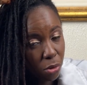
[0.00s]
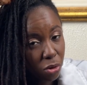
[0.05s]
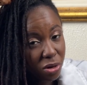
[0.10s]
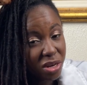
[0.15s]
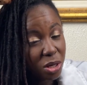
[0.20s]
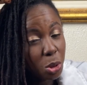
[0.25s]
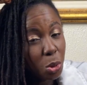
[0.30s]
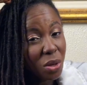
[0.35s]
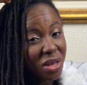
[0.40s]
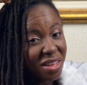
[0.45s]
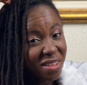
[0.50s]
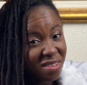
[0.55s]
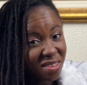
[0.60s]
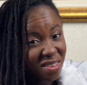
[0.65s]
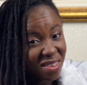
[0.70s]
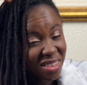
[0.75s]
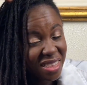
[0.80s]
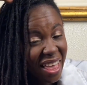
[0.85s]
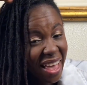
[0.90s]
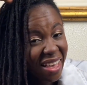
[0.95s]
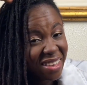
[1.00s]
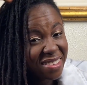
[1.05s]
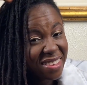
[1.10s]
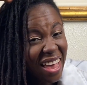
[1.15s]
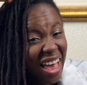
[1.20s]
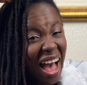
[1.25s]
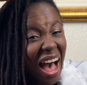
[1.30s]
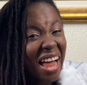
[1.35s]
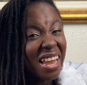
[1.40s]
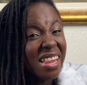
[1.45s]
needle, it stays
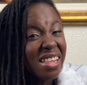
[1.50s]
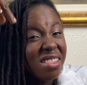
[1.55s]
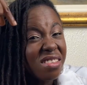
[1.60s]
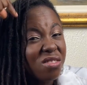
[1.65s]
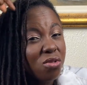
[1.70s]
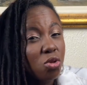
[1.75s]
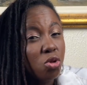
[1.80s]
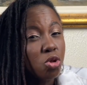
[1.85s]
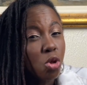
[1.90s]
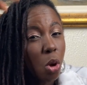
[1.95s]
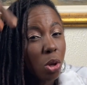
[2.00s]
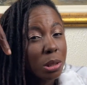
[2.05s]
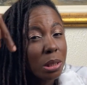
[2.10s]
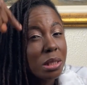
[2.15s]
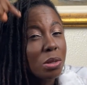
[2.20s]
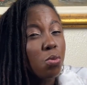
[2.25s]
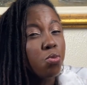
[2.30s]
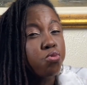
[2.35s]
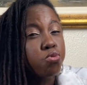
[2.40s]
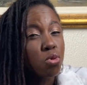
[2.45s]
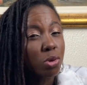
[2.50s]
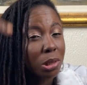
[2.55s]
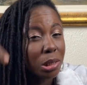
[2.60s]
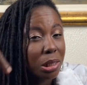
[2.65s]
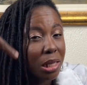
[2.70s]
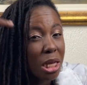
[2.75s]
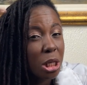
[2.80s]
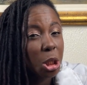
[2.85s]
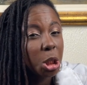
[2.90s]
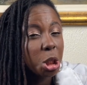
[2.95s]
there and it does the
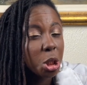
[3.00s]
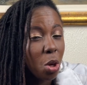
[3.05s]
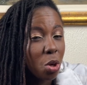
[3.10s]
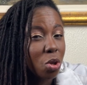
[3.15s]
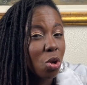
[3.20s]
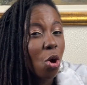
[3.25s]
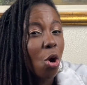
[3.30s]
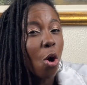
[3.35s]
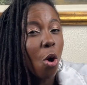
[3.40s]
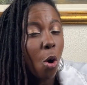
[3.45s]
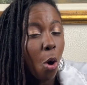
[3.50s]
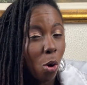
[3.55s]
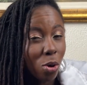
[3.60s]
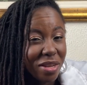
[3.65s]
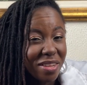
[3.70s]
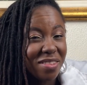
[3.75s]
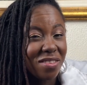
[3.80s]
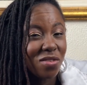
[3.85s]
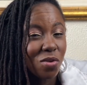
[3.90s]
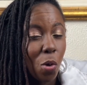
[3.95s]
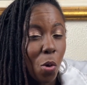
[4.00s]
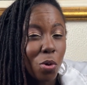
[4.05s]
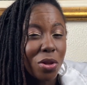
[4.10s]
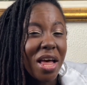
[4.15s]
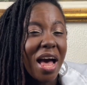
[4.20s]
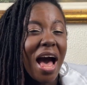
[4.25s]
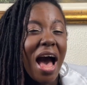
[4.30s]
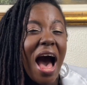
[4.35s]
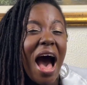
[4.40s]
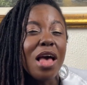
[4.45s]
rotation on its own.
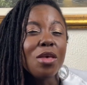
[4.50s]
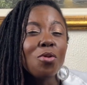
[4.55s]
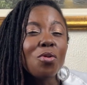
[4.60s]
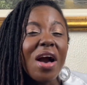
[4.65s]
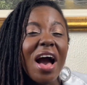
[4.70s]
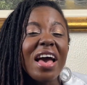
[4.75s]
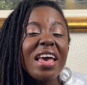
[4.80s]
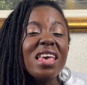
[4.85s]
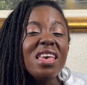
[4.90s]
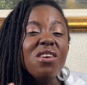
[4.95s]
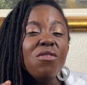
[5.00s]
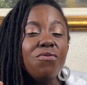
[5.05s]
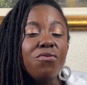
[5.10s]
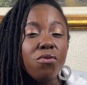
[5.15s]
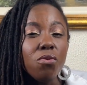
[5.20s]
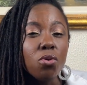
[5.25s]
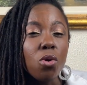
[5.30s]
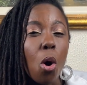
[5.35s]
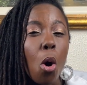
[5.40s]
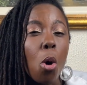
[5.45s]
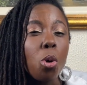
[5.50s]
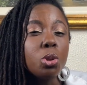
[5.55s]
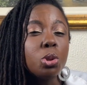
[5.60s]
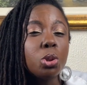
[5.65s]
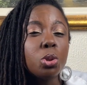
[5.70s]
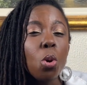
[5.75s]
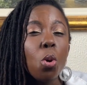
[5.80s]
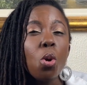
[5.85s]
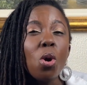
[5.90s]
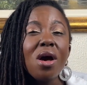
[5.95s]
And you can even
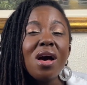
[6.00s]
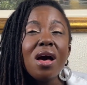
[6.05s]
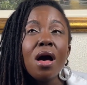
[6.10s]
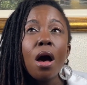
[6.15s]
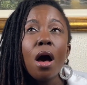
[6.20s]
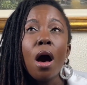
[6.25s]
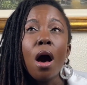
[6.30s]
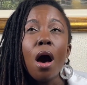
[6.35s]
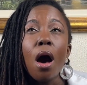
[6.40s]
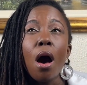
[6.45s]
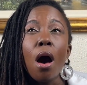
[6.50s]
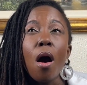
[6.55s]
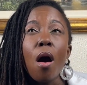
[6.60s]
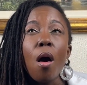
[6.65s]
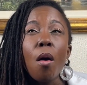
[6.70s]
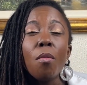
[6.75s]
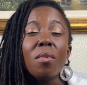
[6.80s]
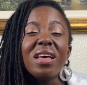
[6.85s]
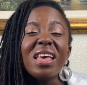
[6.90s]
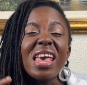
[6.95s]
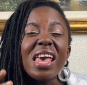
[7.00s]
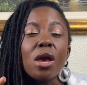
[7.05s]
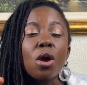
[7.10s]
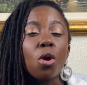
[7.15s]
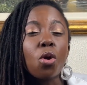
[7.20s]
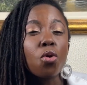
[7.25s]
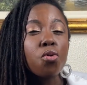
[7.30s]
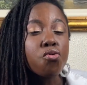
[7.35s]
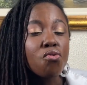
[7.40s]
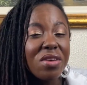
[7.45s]
also
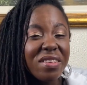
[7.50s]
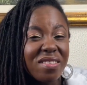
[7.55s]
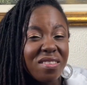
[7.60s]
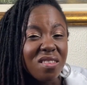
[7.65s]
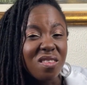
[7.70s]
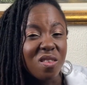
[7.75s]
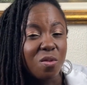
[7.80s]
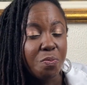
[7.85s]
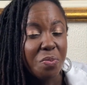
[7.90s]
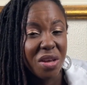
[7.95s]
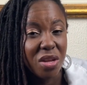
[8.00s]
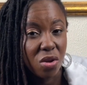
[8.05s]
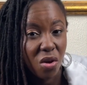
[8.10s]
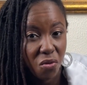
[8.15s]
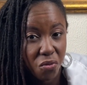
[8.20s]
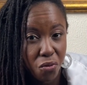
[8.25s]
increase the speed